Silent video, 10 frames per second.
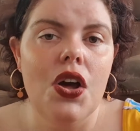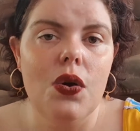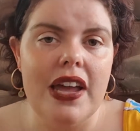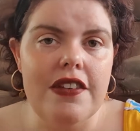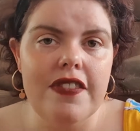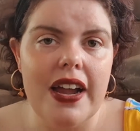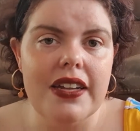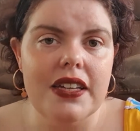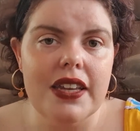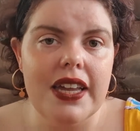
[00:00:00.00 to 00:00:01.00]
Quite
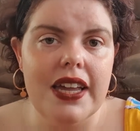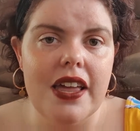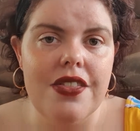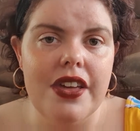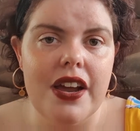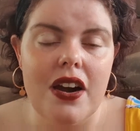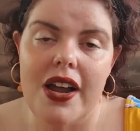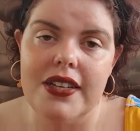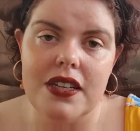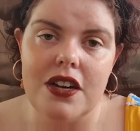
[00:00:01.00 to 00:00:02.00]
frankly, there
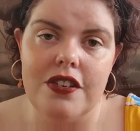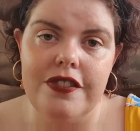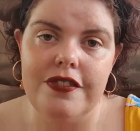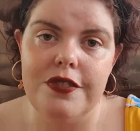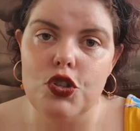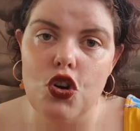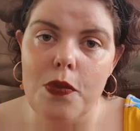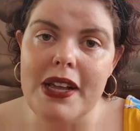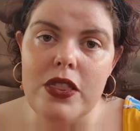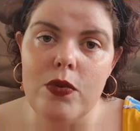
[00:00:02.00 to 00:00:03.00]
is enough
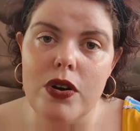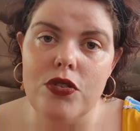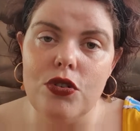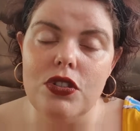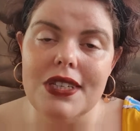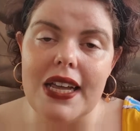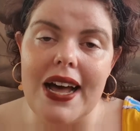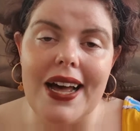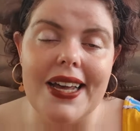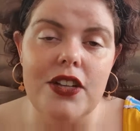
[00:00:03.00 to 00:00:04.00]
trauma in the world.
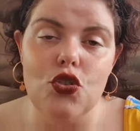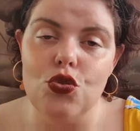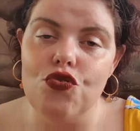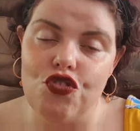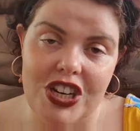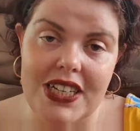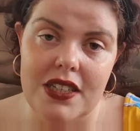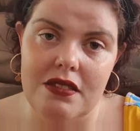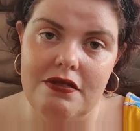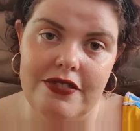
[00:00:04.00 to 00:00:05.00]
I don't read
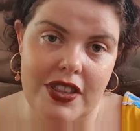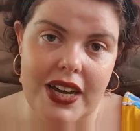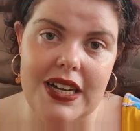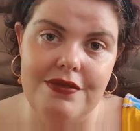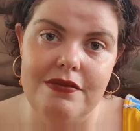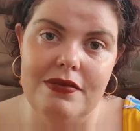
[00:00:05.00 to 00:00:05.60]
for that.